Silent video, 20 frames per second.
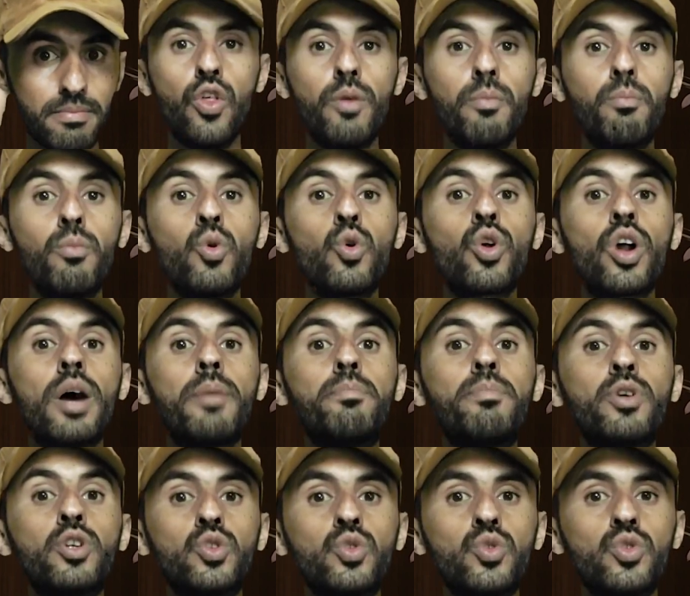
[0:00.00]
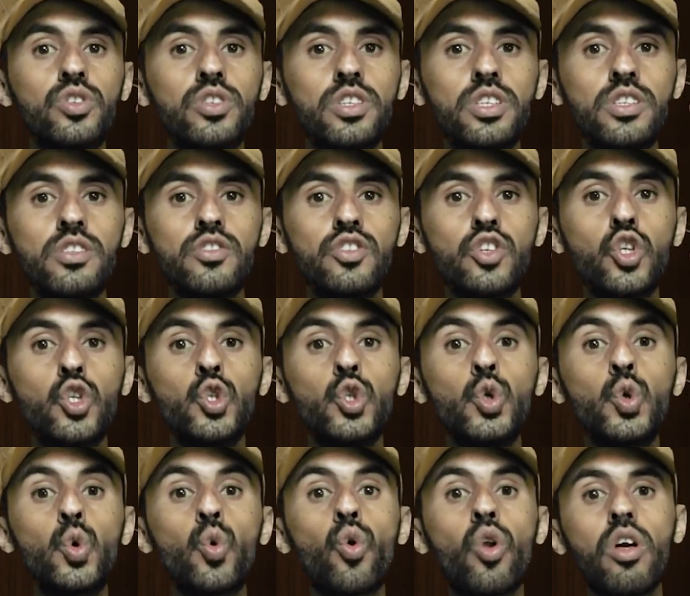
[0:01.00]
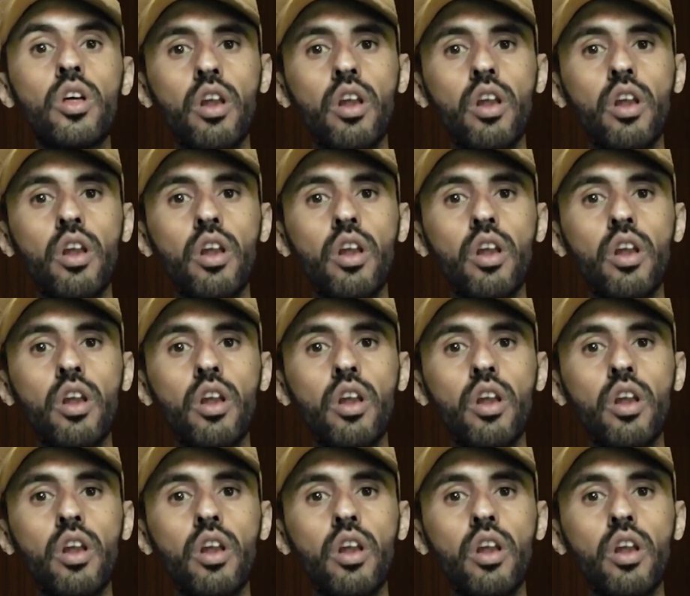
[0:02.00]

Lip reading: the more opportunities you'll